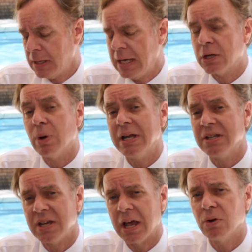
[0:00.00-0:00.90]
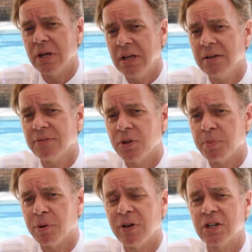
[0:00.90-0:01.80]
He had great integrity for
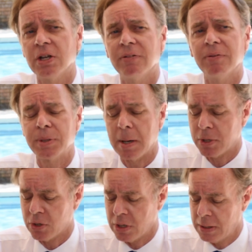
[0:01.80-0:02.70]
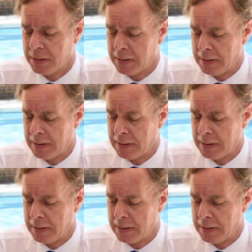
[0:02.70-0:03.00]
the profession of optometry.